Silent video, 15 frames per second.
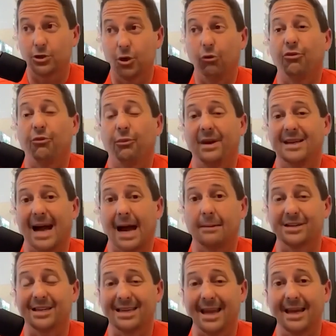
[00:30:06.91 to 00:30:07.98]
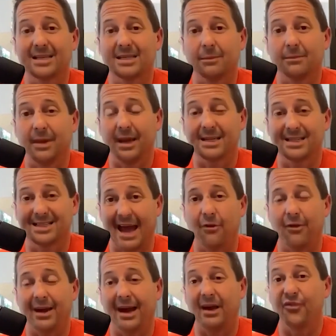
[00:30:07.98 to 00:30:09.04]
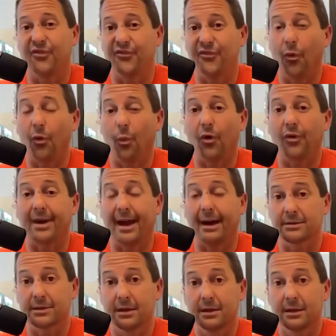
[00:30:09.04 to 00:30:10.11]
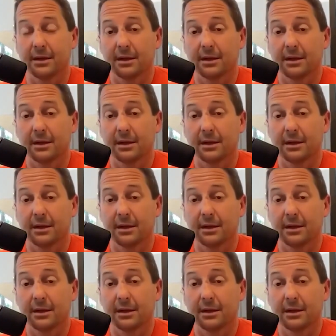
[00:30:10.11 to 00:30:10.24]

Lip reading: 2-3 times a day some days. Saturday, I had 4 workouts.